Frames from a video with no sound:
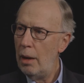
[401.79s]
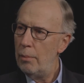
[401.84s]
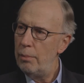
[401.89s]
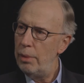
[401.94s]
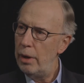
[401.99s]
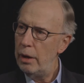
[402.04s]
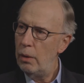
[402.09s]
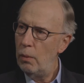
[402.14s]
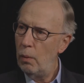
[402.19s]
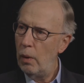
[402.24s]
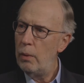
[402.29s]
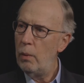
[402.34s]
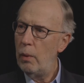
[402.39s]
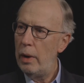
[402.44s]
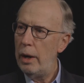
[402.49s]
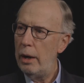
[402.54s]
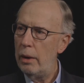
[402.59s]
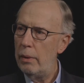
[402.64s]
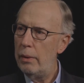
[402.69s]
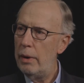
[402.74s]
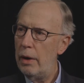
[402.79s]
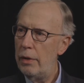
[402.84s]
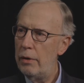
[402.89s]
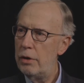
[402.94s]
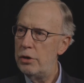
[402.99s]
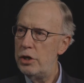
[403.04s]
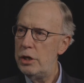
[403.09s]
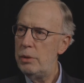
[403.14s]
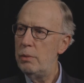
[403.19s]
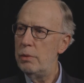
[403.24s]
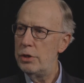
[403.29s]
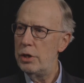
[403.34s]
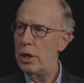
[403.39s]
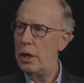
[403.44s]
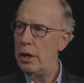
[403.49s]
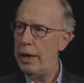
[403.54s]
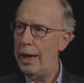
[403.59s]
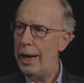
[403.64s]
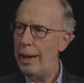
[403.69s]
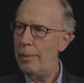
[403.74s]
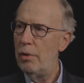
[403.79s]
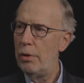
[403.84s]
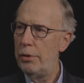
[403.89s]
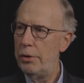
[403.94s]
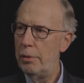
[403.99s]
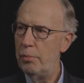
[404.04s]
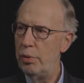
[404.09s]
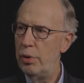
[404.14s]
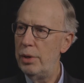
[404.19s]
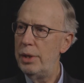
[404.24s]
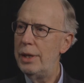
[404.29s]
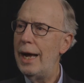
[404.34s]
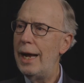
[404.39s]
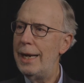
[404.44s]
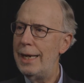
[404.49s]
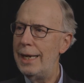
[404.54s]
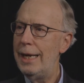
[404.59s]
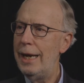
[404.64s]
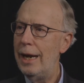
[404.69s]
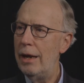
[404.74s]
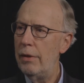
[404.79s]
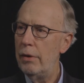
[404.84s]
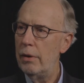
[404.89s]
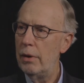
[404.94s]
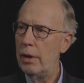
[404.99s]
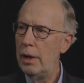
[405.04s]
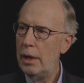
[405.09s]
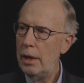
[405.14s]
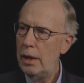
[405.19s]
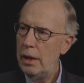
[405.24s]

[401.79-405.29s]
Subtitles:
But in one way or another, she was unable to put that together